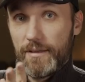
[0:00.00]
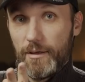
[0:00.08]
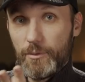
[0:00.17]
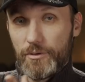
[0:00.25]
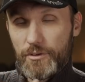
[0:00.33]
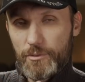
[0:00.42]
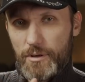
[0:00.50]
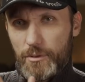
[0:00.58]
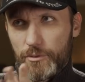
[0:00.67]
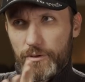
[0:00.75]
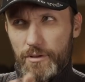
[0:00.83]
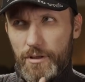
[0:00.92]
now it's
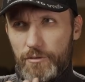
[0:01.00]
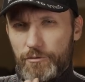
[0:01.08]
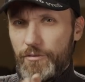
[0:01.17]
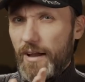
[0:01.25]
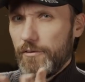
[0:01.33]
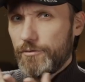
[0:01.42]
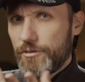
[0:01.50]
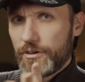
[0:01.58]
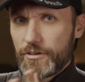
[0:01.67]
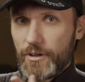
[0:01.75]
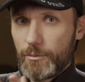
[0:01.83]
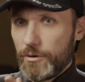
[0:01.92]
around uh, five,
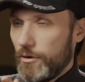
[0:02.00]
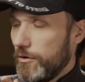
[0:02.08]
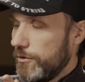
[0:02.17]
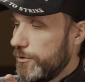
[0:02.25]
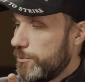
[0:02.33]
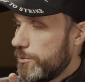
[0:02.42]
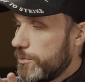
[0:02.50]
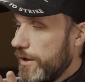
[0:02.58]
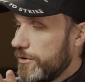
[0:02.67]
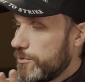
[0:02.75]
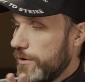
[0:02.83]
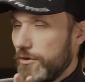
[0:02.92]
six hundred dollar
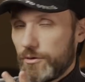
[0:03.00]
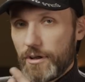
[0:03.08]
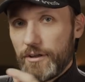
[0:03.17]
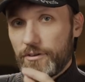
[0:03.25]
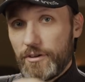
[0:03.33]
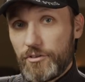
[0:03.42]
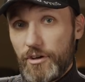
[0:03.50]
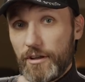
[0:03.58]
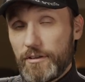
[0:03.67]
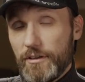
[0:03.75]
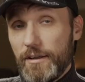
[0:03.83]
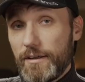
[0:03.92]
price range. You guys can
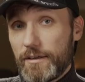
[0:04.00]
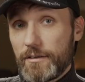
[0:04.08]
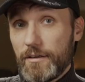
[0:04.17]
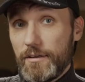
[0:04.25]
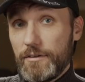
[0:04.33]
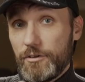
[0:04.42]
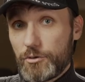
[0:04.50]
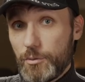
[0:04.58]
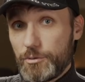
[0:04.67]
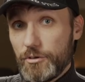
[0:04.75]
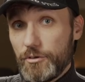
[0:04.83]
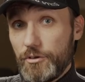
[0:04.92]
check the link in the
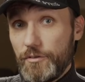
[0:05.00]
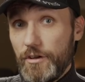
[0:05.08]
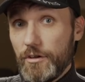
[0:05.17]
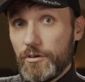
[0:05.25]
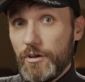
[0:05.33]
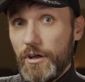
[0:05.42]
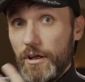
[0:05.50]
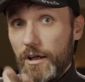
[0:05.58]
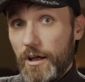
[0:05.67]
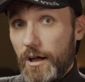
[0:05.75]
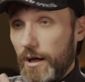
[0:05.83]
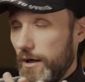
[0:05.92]
description of this video
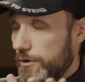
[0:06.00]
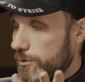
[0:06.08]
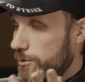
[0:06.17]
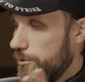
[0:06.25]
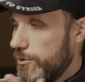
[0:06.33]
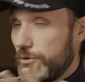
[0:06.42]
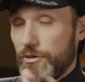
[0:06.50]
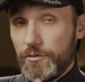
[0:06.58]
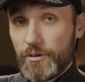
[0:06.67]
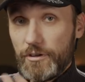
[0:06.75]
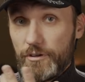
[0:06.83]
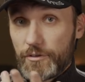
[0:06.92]
uh, to, to see
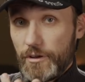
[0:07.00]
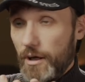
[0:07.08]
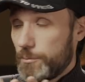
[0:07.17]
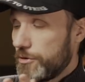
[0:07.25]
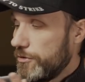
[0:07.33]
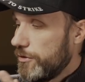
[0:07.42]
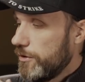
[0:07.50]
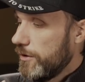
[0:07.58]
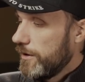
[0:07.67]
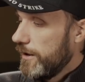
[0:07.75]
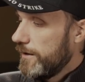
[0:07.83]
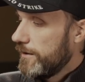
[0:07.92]
for the different options that you
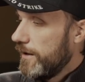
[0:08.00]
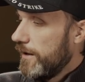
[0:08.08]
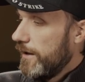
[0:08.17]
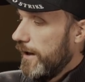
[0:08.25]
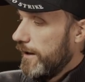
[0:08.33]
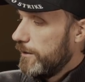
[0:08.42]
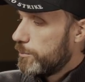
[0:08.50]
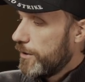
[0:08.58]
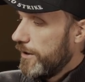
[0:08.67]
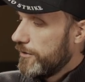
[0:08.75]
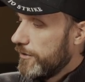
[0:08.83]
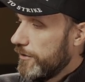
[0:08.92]
can get and the
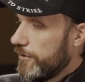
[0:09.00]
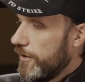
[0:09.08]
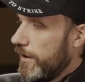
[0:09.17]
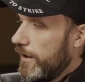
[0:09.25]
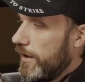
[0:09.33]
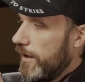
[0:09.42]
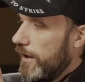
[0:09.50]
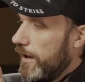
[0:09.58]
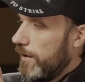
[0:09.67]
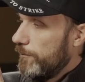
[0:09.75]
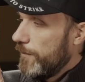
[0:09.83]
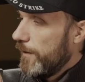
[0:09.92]
prices.
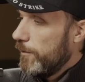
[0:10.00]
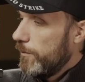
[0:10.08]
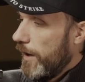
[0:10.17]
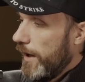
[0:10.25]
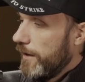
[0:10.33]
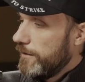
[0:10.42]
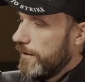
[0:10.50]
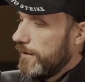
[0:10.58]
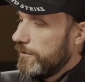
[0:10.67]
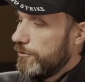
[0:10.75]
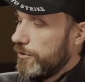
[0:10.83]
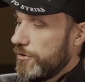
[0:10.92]
Uh, and,
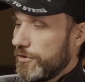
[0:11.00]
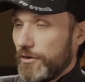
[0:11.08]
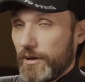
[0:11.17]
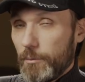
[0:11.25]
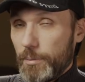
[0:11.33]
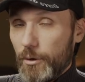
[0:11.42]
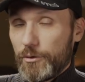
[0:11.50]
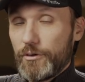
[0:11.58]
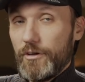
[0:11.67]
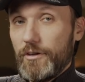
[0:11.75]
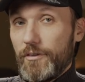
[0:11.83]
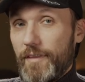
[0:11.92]
and if you just think about
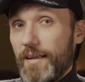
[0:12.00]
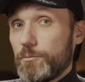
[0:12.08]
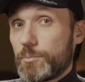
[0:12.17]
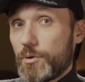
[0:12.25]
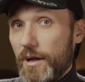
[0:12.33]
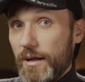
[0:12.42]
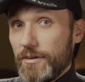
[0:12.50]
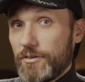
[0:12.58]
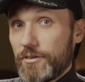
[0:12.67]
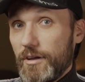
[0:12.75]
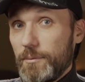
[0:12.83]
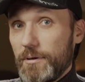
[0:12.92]
uh, that
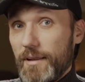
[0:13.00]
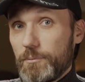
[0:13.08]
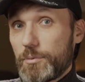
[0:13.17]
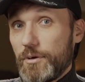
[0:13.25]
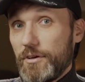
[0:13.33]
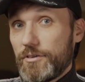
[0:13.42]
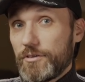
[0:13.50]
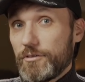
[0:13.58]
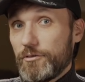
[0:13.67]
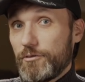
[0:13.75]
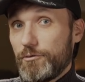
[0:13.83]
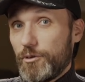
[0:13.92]
price, I mean that price
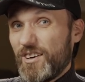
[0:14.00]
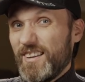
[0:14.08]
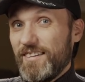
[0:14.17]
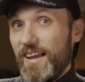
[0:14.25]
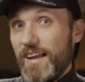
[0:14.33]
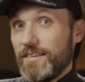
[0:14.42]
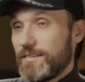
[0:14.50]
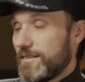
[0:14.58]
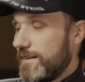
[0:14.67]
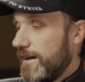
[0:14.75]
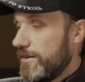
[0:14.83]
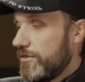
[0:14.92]
for a
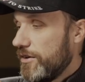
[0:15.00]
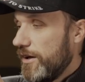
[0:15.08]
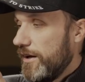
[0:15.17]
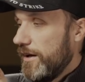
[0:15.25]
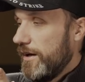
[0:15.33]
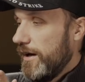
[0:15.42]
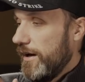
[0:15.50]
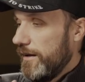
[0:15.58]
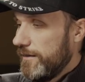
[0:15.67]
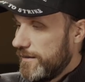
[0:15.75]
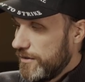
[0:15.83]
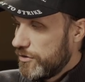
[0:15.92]
lens that's uh,
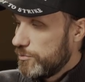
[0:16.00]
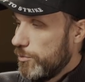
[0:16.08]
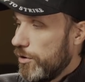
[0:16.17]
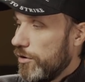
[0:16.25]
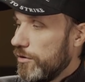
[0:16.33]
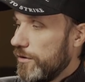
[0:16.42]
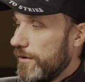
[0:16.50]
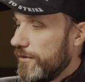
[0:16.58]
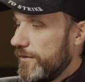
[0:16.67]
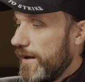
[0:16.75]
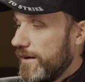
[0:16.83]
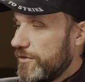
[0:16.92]
this small,
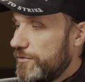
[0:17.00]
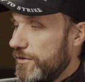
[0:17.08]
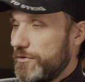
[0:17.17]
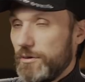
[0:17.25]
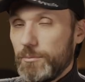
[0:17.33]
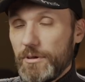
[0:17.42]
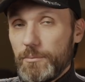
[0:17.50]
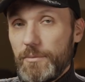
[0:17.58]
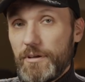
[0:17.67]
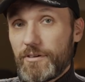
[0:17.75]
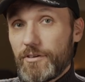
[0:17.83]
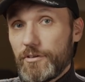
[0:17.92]
it's a nice 50
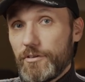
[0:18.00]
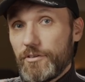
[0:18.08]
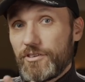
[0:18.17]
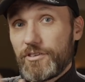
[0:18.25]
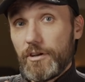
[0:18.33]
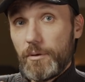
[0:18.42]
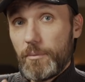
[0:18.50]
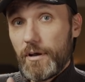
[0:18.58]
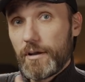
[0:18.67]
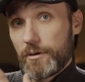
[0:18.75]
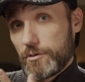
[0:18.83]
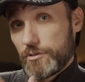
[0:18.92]
millimeter
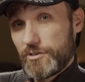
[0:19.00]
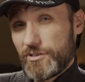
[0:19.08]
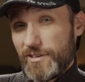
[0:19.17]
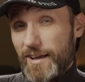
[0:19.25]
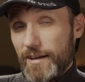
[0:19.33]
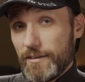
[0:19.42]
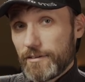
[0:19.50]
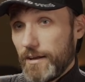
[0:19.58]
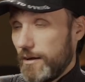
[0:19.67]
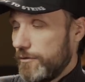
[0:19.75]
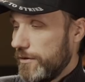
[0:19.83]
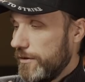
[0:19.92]
cinema style
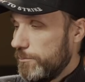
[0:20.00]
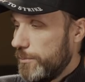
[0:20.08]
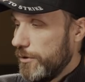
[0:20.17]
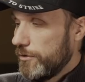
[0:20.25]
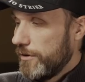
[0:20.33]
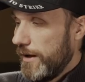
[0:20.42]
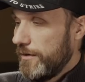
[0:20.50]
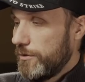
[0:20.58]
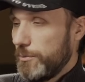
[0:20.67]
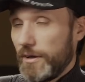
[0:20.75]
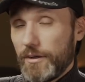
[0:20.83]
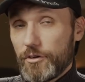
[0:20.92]
kind of a built
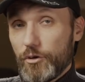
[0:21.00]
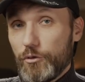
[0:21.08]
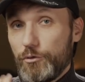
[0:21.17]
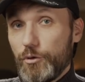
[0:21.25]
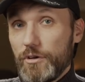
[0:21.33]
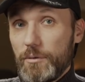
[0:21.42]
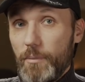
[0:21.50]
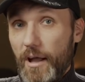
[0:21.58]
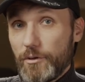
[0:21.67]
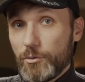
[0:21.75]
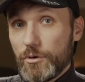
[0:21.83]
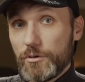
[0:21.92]
lens, meaning it's all fully
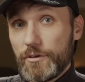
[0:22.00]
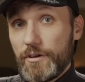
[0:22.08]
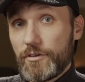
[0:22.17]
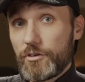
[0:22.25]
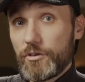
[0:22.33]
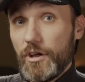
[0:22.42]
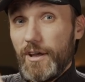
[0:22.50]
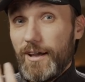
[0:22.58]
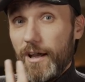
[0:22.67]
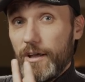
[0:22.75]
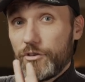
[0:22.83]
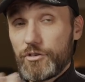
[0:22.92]
manual and it's
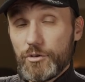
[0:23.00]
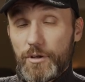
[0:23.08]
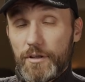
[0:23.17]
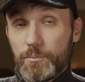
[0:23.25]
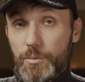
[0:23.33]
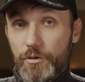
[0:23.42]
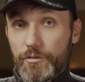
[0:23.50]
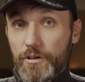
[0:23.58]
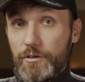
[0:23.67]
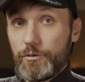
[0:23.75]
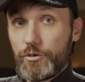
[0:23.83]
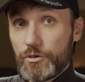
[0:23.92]
uh, suited
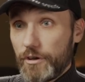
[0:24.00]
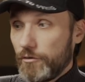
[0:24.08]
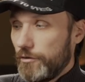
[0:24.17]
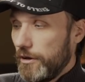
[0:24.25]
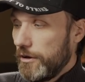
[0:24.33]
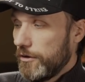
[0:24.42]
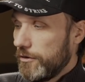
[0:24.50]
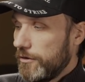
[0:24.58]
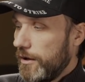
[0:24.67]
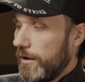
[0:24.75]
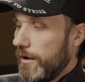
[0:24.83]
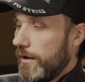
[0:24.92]
perfectly for shooting video
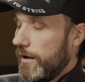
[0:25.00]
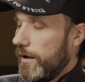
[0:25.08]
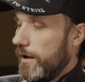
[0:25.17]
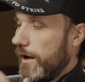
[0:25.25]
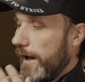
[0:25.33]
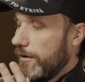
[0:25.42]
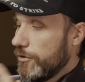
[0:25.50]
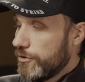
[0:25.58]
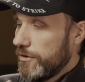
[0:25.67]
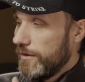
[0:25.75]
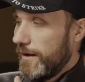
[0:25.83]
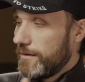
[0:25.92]
uh, and
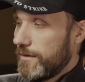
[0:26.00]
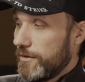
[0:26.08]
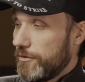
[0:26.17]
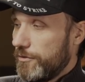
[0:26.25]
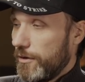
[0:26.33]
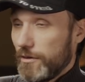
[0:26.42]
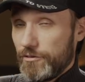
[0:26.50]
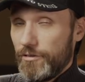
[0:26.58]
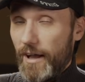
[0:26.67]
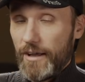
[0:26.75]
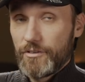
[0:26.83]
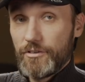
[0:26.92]
also a lens that's fairly
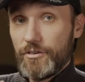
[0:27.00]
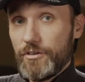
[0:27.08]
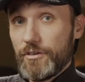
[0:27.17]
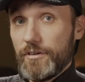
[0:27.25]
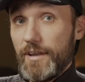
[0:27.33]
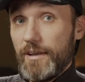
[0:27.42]
fast. This is an